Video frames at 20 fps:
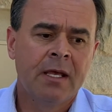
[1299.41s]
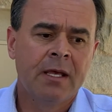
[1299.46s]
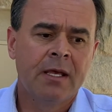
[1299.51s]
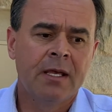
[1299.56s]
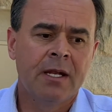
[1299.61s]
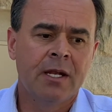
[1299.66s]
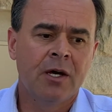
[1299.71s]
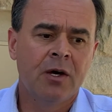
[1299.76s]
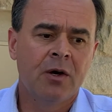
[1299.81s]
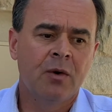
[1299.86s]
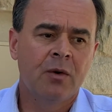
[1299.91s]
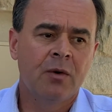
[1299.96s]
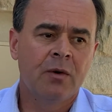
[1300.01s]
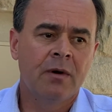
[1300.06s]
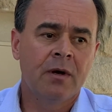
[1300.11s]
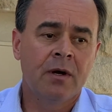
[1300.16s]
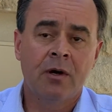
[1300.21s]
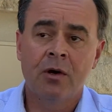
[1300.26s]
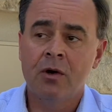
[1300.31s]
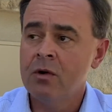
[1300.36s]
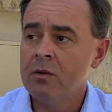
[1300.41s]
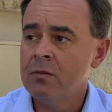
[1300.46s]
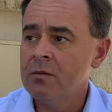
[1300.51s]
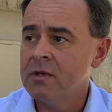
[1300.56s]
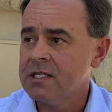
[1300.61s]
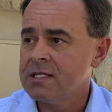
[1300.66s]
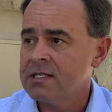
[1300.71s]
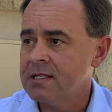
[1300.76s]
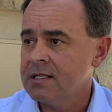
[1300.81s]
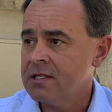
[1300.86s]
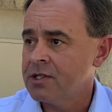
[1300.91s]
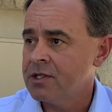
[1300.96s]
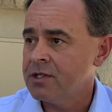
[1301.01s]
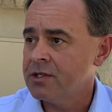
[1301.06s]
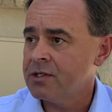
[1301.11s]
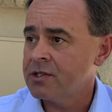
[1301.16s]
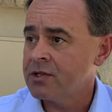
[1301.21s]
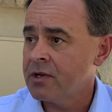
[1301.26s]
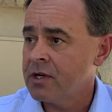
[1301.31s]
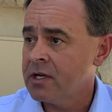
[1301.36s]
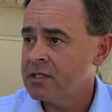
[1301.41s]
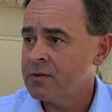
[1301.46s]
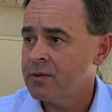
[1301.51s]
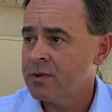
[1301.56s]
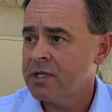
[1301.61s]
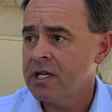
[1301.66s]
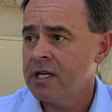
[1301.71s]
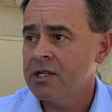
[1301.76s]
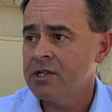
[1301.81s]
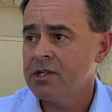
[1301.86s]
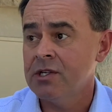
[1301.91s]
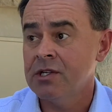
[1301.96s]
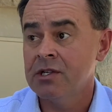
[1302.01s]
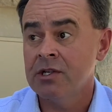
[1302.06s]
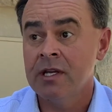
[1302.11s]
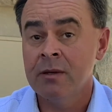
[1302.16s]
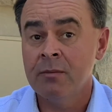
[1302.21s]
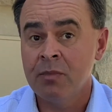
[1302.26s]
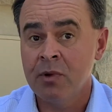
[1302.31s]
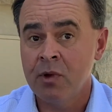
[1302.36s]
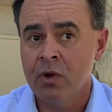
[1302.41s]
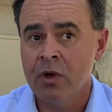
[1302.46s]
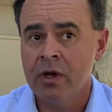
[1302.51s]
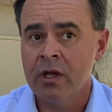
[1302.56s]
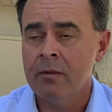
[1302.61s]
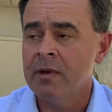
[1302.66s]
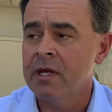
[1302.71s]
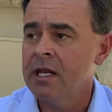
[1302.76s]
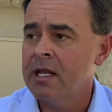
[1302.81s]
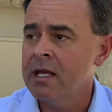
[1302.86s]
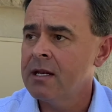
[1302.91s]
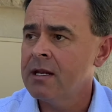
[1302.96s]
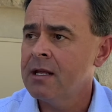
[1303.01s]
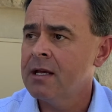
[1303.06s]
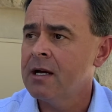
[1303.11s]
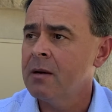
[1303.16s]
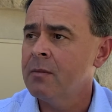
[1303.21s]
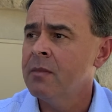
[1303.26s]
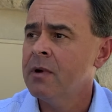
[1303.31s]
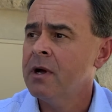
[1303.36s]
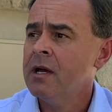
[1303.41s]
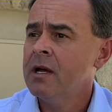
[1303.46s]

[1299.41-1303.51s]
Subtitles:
you know, homeless issues, transportation, employment, income.